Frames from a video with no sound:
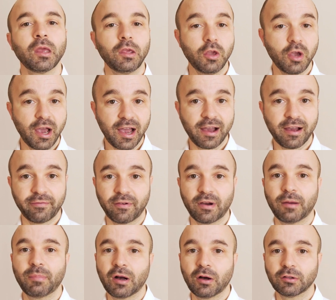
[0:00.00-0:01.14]
you have
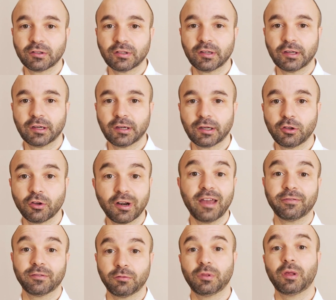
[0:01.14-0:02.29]
about you're
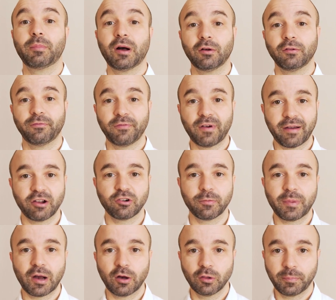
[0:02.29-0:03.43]
left with about
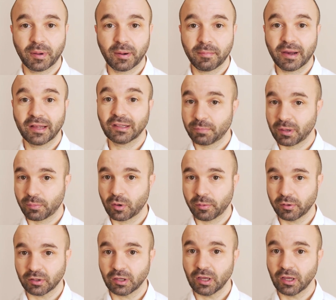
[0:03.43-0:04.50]
£500 per month per property.